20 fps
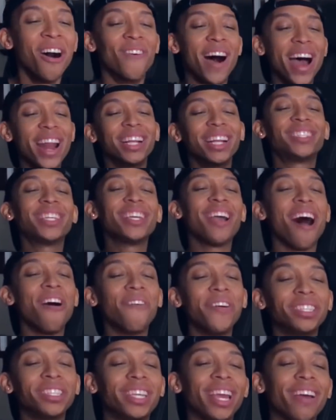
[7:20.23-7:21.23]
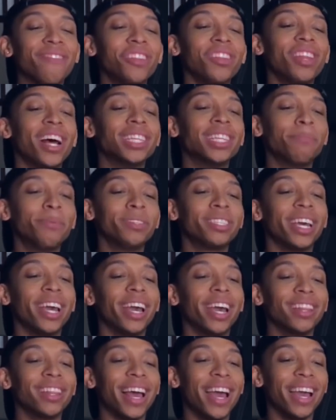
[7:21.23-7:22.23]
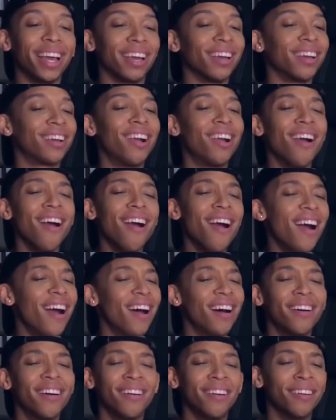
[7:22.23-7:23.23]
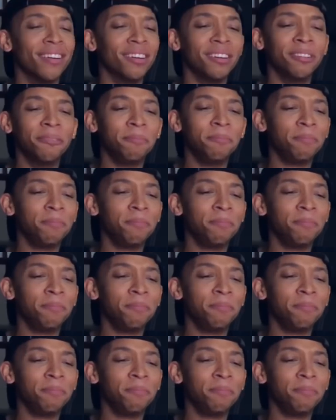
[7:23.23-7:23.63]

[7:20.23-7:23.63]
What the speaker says: Why does she always give 1000%? Like, girl.